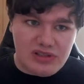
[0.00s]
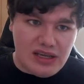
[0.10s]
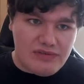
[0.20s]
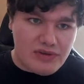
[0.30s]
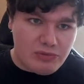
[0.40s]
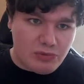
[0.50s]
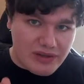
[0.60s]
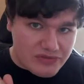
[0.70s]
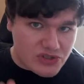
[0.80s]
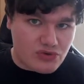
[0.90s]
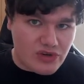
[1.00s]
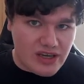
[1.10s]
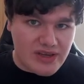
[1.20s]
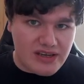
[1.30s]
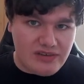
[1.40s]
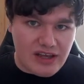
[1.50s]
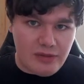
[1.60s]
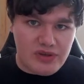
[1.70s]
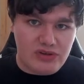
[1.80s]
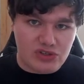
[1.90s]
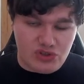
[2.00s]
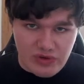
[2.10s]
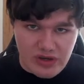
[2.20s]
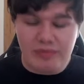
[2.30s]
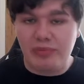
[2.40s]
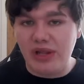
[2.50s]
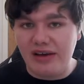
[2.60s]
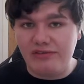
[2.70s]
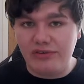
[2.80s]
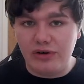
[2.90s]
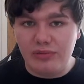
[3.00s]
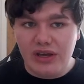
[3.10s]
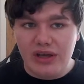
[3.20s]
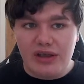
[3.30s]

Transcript: even with streaming, developing your streaming platform,